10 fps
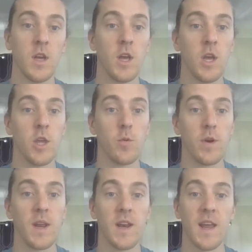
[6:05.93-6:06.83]
You will
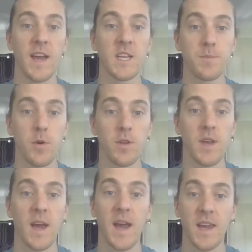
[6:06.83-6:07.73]
need an expert to
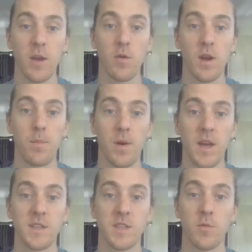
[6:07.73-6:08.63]
accurately
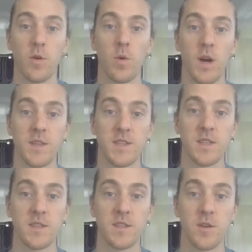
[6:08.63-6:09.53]
place the required
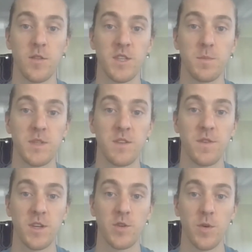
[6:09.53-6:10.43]
sensors on the specific
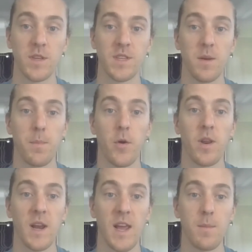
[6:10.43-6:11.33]
joints and bony
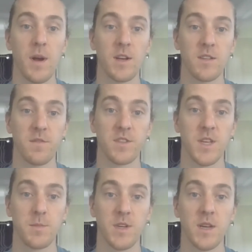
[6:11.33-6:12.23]
landmarks of the
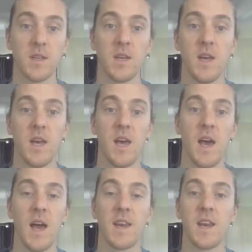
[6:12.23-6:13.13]
subject,
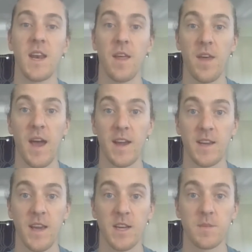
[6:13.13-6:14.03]
and another
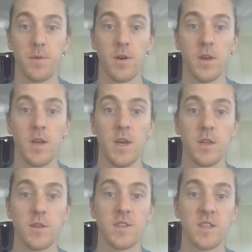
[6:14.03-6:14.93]
expert to
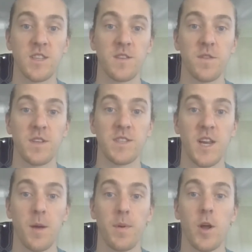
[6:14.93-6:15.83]
successfully set
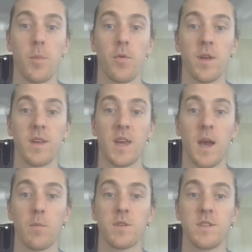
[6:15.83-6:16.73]
up and operate the
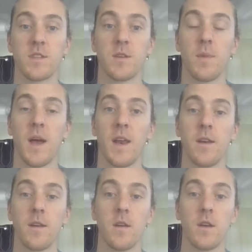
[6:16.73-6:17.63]
camera system and
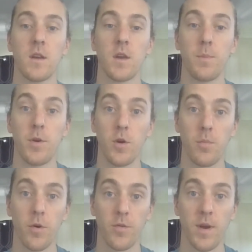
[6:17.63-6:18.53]
computer
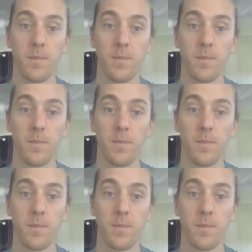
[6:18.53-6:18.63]
program.